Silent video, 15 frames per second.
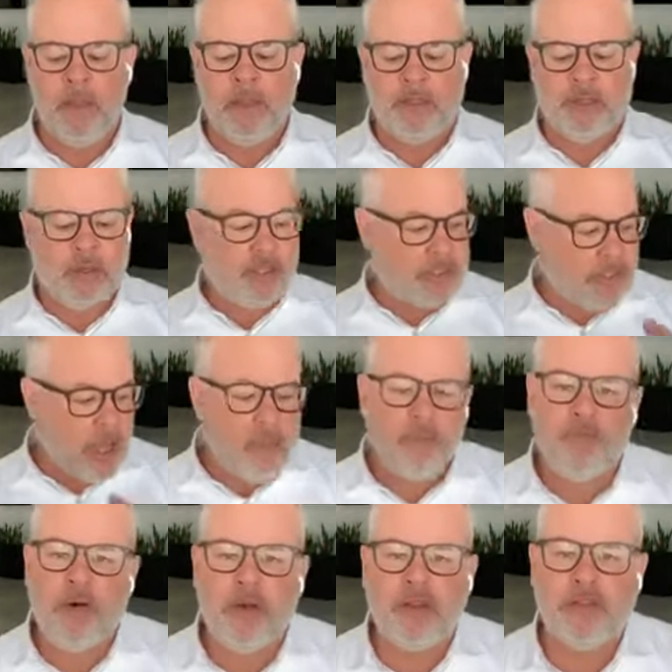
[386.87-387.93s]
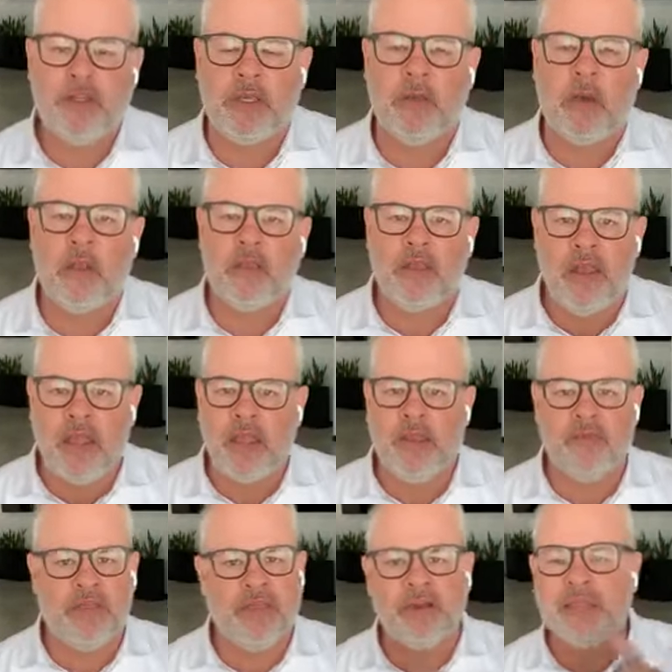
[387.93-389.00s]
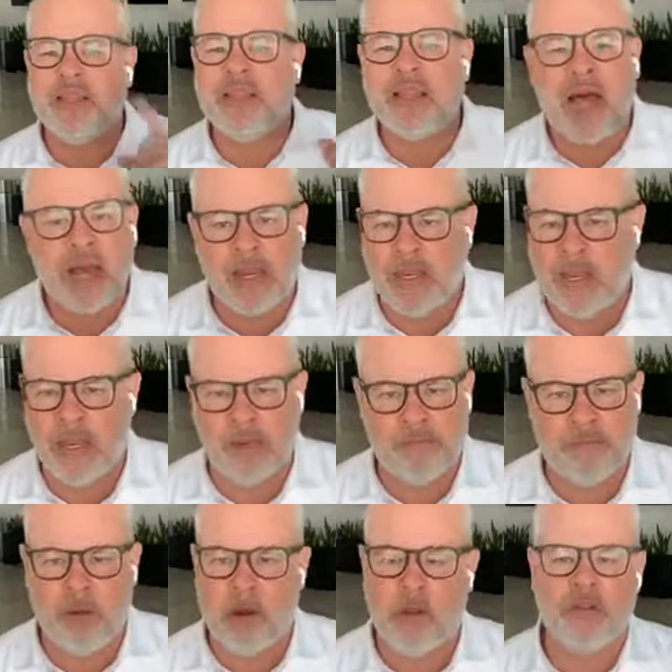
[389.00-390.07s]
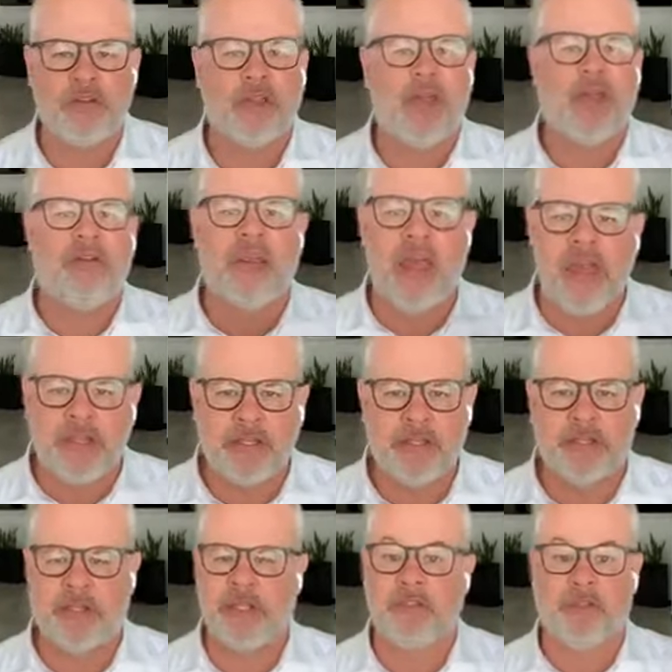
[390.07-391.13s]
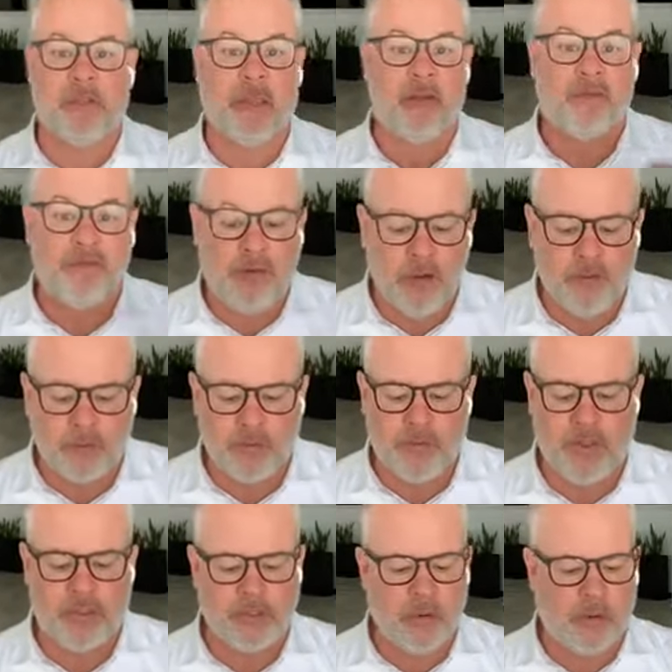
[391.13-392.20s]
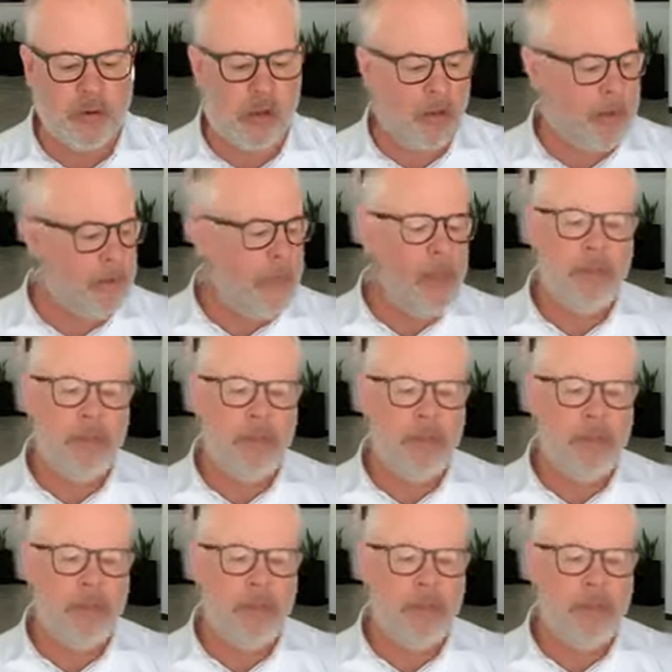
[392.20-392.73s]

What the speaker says: So I stop focusing on all the negative, and there's a lot of negative, y'all. There's a lot of anxious things. There's a lot of fearful things going on.